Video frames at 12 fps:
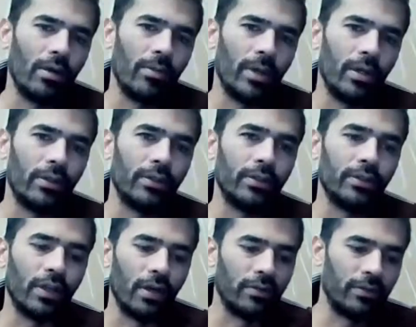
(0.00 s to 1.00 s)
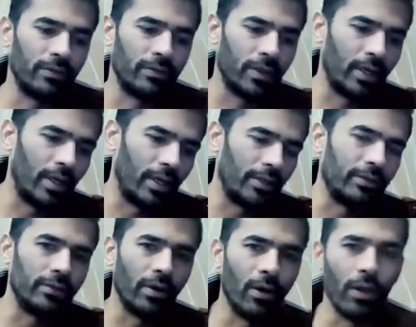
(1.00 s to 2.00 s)
man, this is tough.
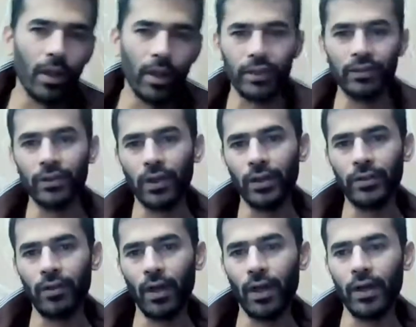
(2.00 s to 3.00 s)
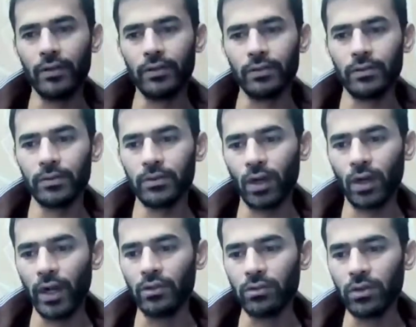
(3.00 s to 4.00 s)
All I can say is that
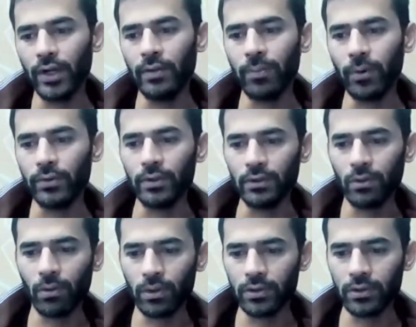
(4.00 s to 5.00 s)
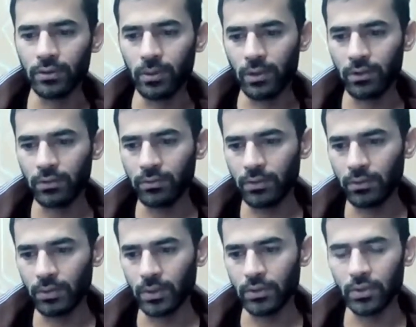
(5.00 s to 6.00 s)
trying to ride both these horses
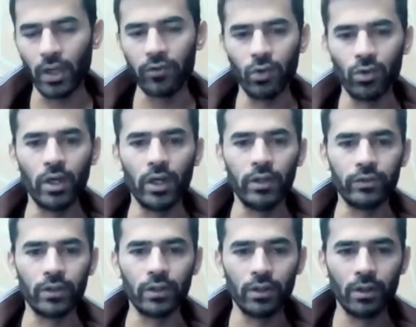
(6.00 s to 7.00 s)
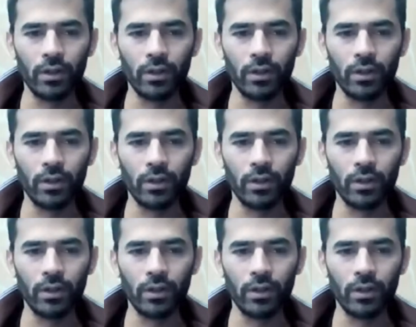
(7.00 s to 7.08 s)
will drive you crazy.